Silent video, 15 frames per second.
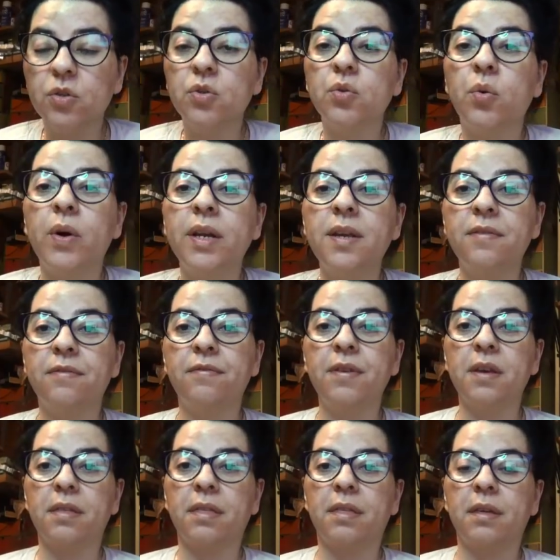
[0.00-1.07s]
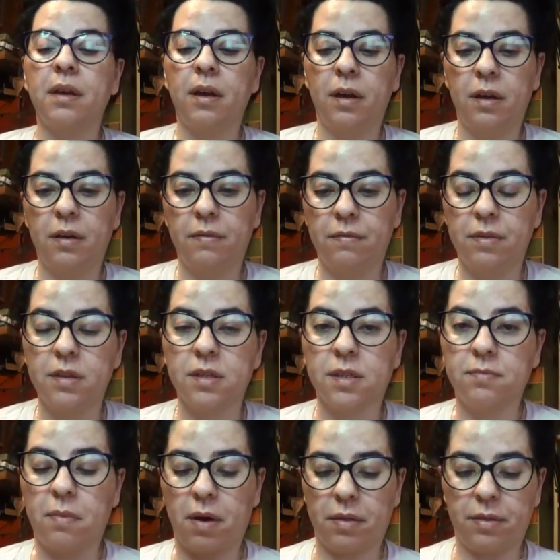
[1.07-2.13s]
25th of
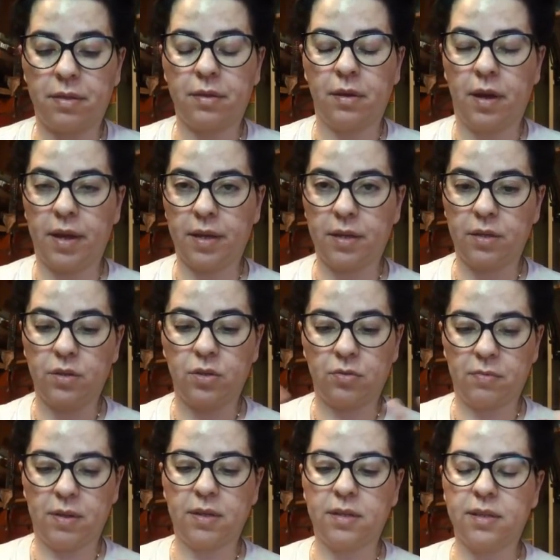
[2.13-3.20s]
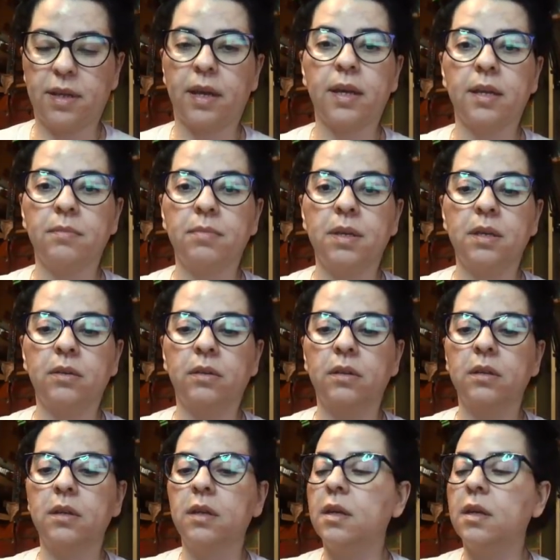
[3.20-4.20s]
this month. I can do my second peel.